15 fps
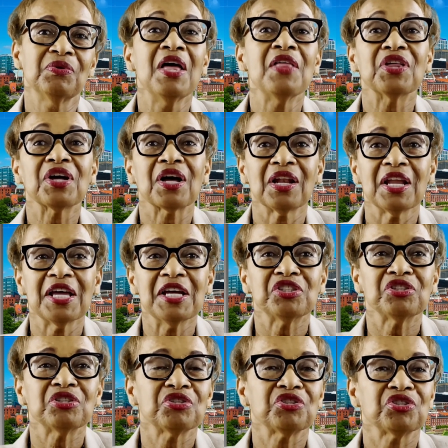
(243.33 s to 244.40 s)
the
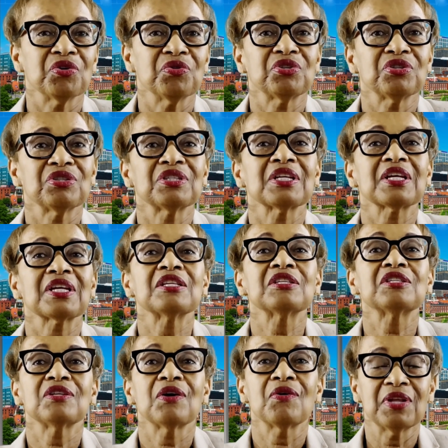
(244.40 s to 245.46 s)
Galatian churches
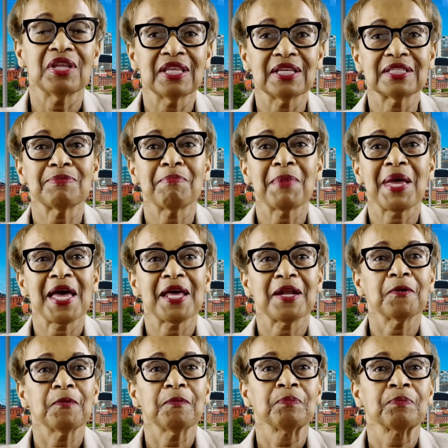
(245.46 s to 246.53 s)
concerning this
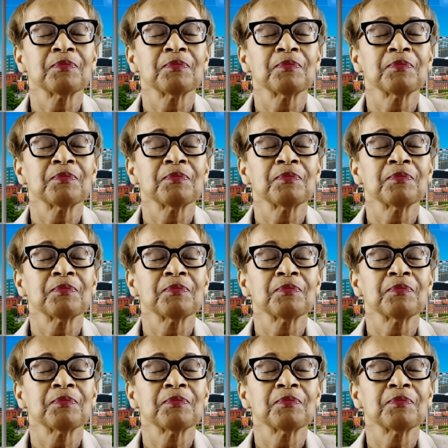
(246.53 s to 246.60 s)
matter.